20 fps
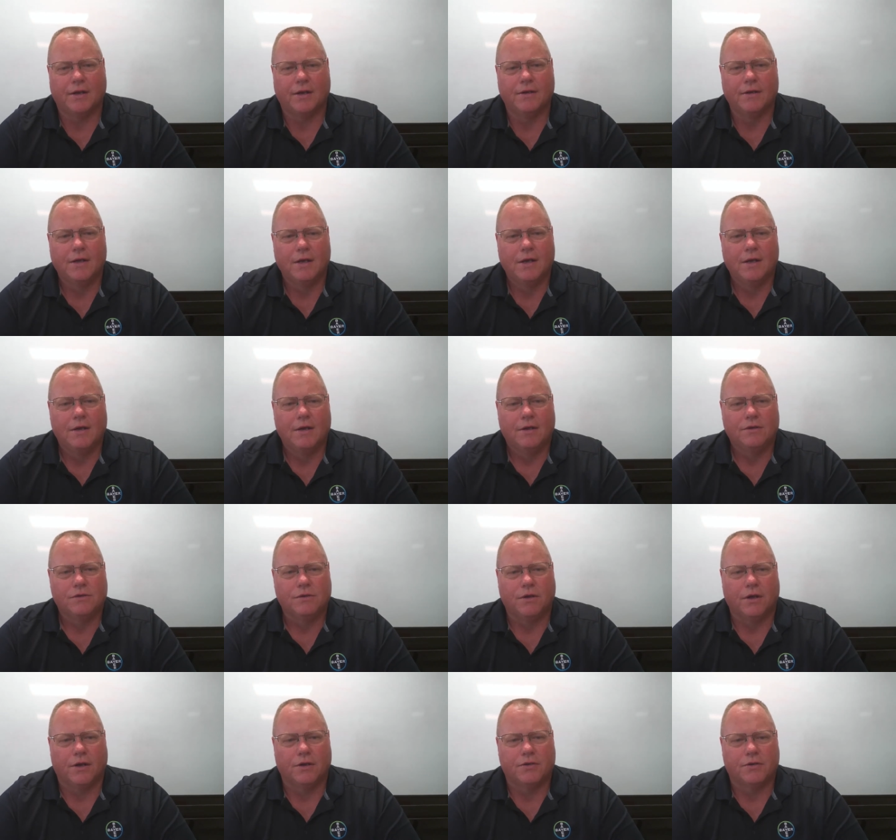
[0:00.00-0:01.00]
and
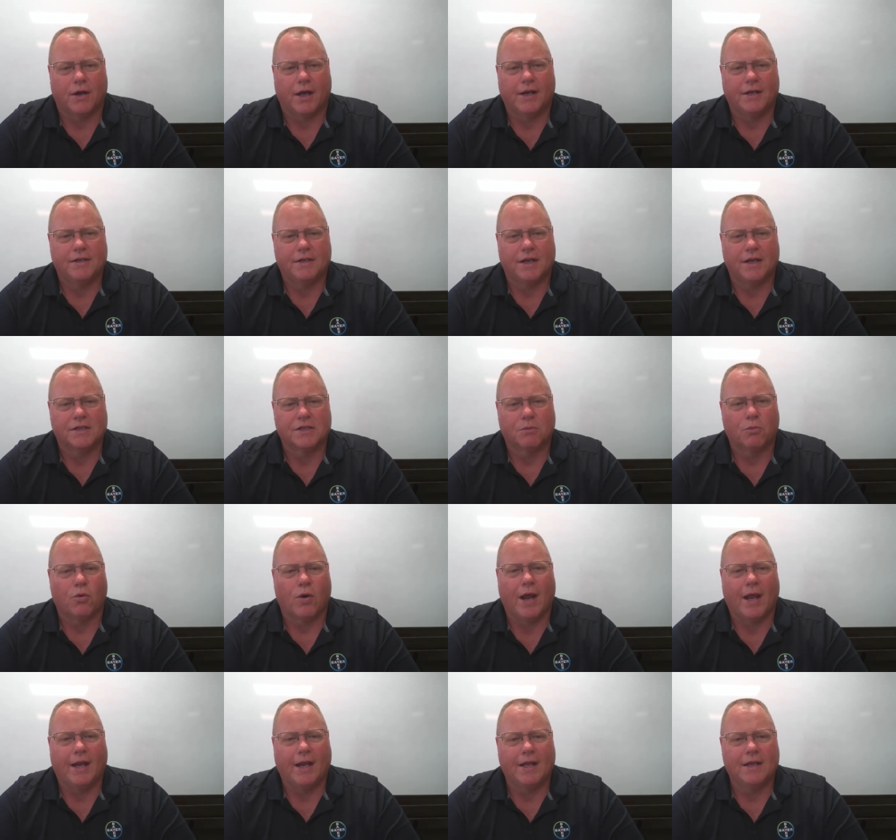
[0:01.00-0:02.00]
I'm going to try to take some
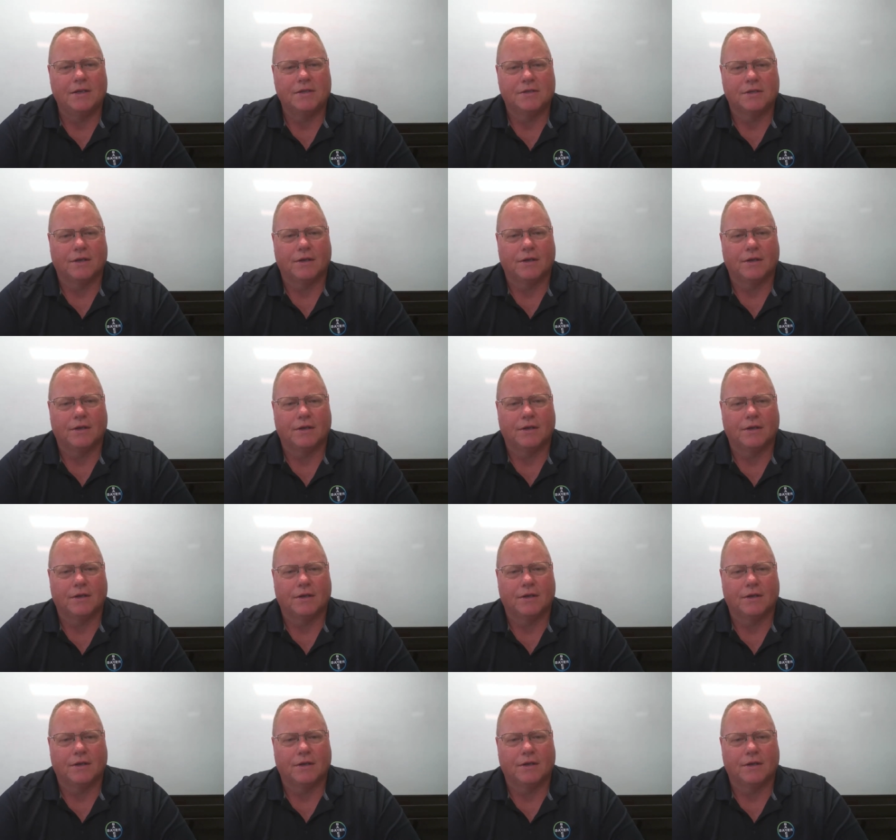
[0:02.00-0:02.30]
ratings.